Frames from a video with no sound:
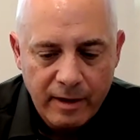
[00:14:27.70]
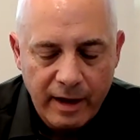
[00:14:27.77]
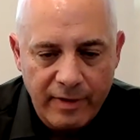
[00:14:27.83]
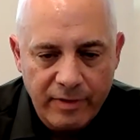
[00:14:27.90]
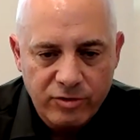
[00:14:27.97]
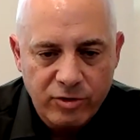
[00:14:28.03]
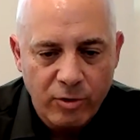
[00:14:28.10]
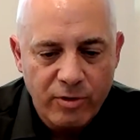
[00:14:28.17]

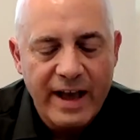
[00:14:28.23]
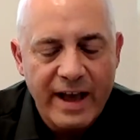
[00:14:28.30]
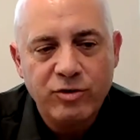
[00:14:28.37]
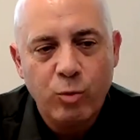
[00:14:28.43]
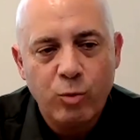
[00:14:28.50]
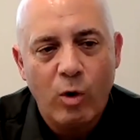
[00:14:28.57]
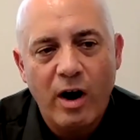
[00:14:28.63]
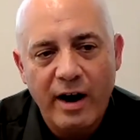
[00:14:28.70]
and so
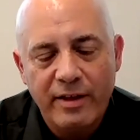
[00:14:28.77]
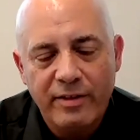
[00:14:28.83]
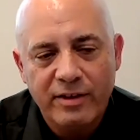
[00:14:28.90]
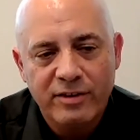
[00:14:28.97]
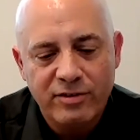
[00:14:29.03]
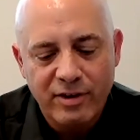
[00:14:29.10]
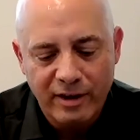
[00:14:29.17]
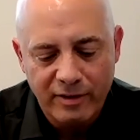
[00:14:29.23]
that's why
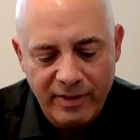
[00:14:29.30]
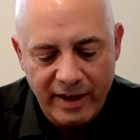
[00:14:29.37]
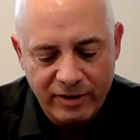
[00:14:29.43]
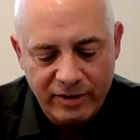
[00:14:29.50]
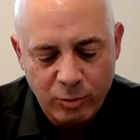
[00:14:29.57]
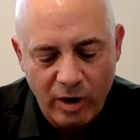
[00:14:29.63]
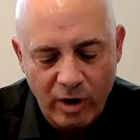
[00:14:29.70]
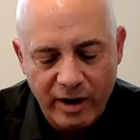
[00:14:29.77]

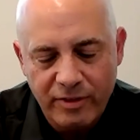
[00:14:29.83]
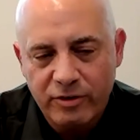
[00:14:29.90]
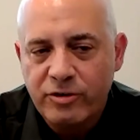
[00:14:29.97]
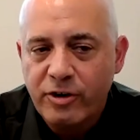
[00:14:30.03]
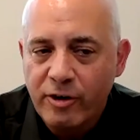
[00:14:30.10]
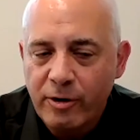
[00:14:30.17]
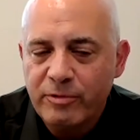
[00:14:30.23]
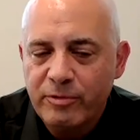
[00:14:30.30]
the
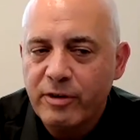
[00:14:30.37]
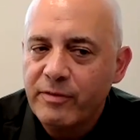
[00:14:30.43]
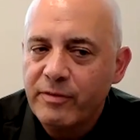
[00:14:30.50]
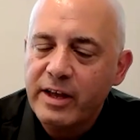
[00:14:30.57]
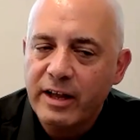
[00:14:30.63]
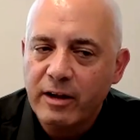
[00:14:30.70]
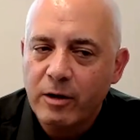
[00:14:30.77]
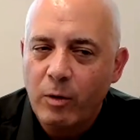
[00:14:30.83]
terms of
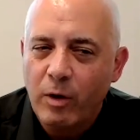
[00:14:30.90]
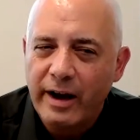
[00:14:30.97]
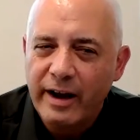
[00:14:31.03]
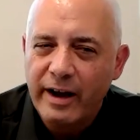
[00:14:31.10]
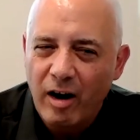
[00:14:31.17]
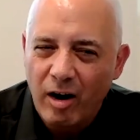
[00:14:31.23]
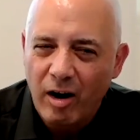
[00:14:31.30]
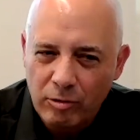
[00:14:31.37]
the
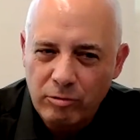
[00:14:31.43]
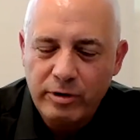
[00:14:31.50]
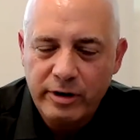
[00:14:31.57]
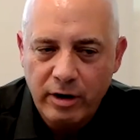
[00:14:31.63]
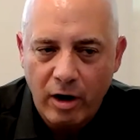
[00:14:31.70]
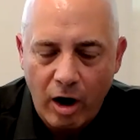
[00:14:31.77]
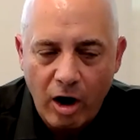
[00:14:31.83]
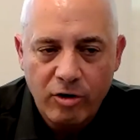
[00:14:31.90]
LOI
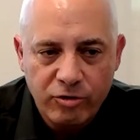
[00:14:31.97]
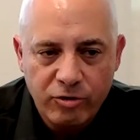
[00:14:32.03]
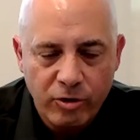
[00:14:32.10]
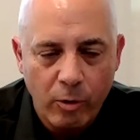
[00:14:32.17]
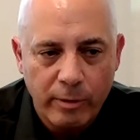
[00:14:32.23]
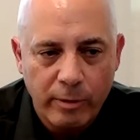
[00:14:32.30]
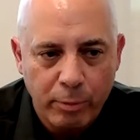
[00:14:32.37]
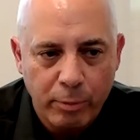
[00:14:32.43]
are
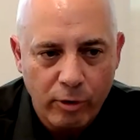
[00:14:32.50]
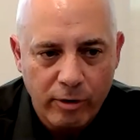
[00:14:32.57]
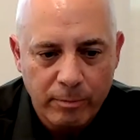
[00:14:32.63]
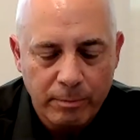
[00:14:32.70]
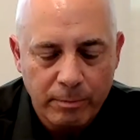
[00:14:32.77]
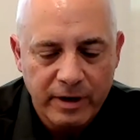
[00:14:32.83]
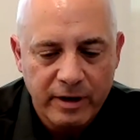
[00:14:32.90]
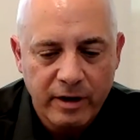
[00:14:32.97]
so
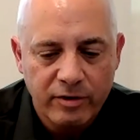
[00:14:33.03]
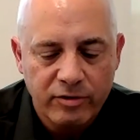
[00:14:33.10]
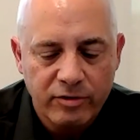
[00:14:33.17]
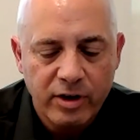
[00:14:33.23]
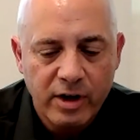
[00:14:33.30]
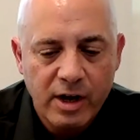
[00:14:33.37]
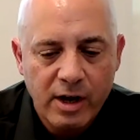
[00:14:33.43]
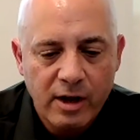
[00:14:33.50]
important, because
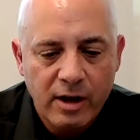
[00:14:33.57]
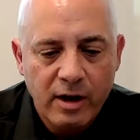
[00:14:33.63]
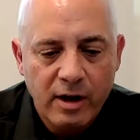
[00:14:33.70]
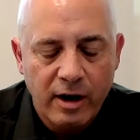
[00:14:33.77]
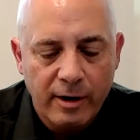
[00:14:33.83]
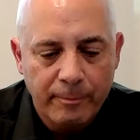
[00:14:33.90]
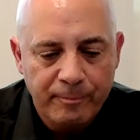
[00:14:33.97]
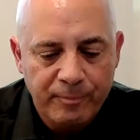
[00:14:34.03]

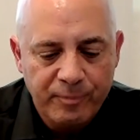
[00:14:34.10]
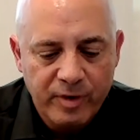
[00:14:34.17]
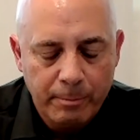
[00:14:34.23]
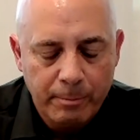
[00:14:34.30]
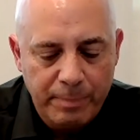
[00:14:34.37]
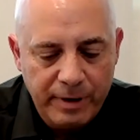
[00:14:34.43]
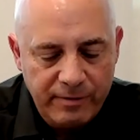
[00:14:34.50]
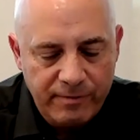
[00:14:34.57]

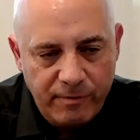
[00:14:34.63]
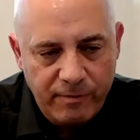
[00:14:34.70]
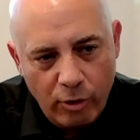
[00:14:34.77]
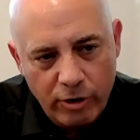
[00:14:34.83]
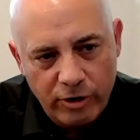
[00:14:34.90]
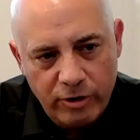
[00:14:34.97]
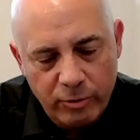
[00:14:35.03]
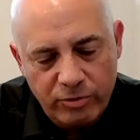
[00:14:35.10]

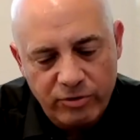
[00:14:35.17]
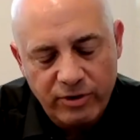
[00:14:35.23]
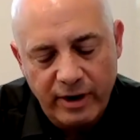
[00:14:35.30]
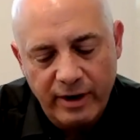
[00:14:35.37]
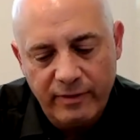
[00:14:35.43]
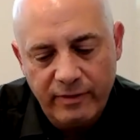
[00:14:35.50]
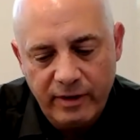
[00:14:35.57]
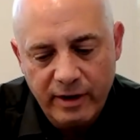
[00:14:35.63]
before you
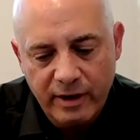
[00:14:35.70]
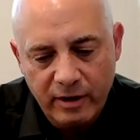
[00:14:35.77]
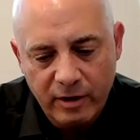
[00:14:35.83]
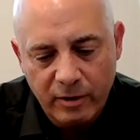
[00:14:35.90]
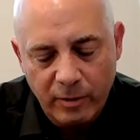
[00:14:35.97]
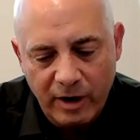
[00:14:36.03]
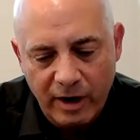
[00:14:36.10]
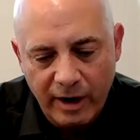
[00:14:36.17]
sign the
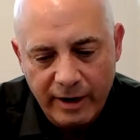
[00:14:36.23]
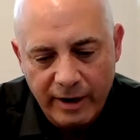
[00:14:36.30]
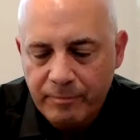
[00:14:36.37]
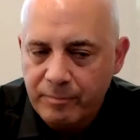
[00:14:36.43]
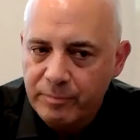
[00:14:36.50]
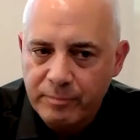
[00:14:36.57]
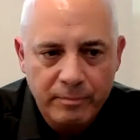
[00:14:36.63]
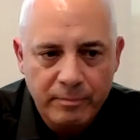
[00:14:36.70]
LOI,
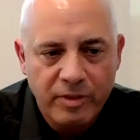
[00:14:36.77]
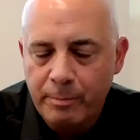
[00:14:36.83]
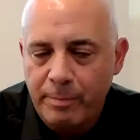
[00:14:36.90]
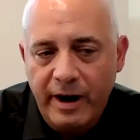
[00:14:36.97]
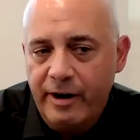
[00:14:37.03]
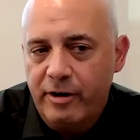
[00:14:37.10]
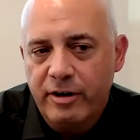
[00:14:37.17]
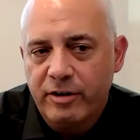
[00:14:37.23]
the
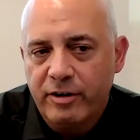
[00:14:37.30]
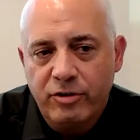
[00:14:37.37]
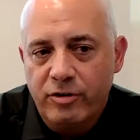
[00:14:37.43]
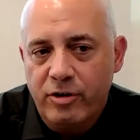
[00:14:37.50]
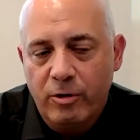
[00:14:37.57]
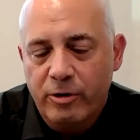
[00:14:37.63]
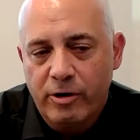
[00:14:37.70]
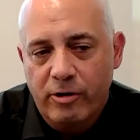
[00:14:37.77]
buyer doesn't
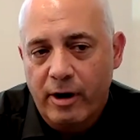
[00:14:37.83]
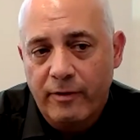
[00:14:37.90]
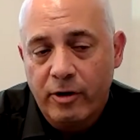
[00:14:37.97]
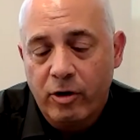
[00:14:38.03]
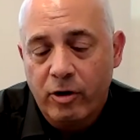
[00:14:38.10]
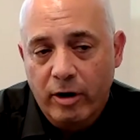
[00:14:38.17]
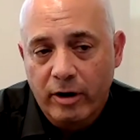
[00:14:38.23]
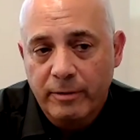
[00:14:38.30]
know you're on the
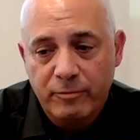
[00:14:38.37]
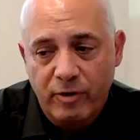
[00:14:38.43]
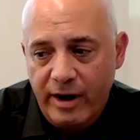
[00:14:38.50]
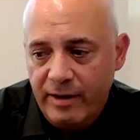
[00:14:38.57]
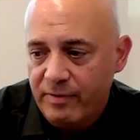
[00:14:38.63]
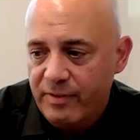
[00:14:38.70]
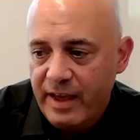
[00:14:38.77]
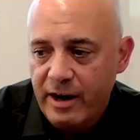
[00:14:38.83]
hook,
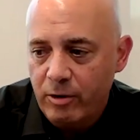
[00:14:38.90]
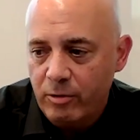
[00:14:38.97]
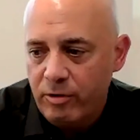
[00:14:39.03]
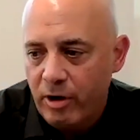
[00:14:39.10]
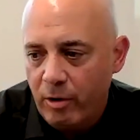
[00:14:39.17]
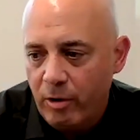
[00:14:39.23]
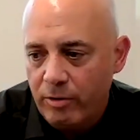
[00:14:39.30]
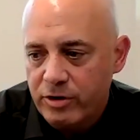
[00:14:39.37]
right? They don't
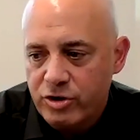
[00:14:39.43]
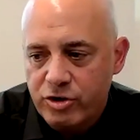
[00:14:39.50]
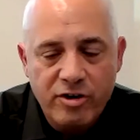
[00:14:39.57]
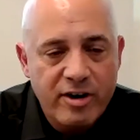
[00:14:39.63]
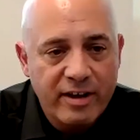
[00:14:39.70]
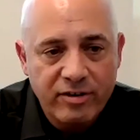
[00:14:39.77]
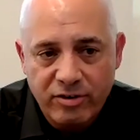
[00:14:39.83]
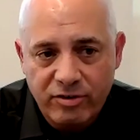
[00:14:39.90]
know that you're
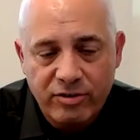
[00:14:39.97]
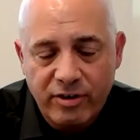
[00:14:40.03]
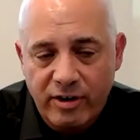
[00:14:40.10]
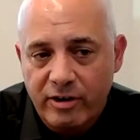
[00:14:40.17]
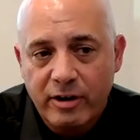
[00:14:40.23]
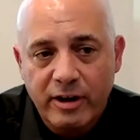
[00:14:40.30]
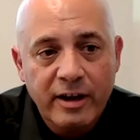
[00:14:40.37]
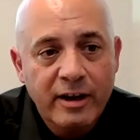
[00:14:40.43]

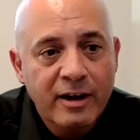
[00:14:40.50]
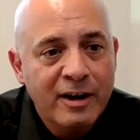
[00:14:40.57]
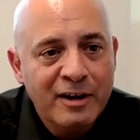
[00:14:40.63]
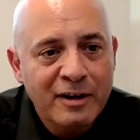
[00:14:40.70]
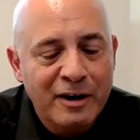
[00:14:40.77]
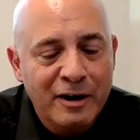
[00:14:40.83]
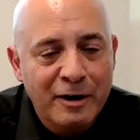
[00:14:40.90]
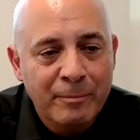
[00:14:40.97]
necessarily
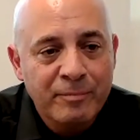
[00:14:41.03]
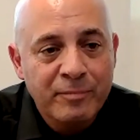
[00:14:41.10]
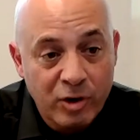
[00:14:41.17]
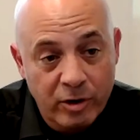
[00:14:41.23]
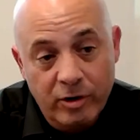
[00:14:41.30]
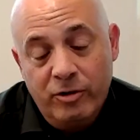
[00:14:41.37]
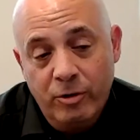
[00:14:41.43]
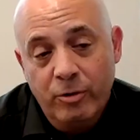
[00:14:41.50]
going
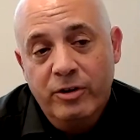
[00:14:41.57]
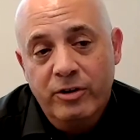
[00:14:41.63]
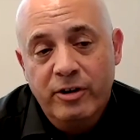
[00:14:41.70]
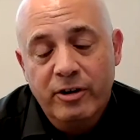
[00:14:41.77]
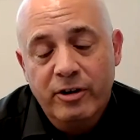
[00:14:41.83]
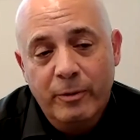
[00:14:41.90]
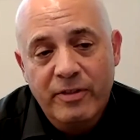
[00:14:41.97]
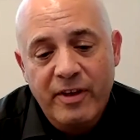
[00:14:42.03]
to do the
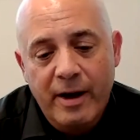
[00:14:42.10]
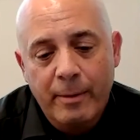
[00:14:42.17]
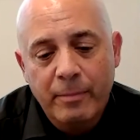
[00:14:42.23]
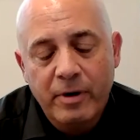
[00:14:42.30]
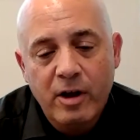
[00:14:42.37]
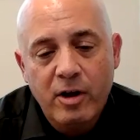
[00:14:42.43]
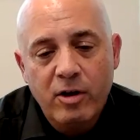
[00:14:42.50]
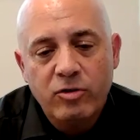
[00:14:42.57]
deal with
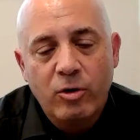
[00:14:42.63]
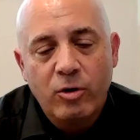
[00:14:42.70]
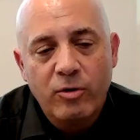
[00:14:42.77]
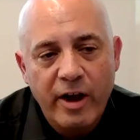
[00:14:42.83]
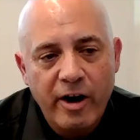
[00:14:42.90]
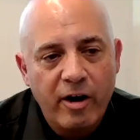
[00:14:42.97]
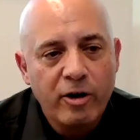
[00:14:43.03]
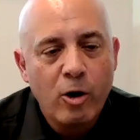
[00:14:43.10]
them. So
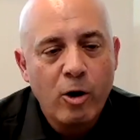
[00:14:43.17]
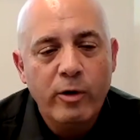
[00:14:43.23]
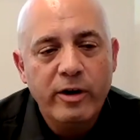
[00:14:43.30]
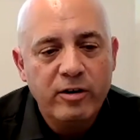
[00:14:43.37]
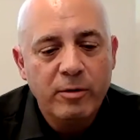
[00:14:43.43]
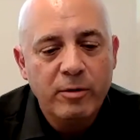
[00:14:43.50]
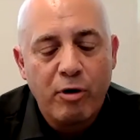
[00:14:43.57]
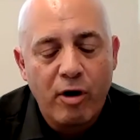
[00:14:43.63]
they are
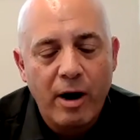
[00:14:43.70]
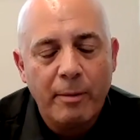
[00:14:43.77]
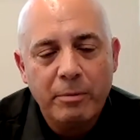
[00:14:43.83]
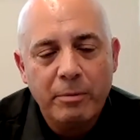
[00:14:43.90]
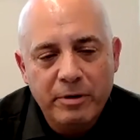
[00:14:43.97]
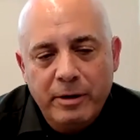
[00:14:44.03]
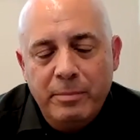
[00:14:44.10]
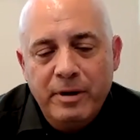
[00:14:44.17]
going to
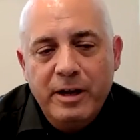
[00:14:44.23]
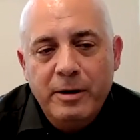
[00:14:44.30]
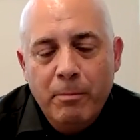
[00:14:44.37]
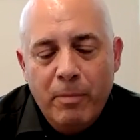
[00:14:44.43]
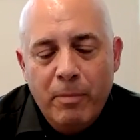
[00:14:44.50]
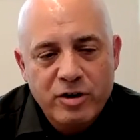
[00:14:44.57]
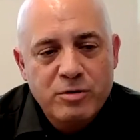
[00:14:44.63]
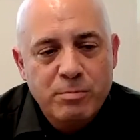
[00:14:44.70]
probably be
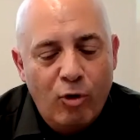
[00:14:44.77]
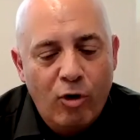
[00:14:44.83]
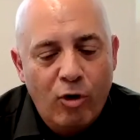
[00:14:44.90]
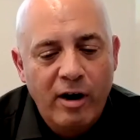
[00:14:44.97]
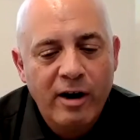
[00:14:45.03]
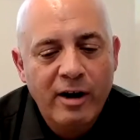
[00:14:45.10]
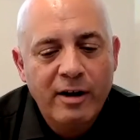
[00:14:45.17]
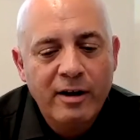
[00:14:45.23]
much
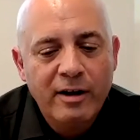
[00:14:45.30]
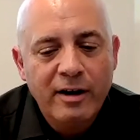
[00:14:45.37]
more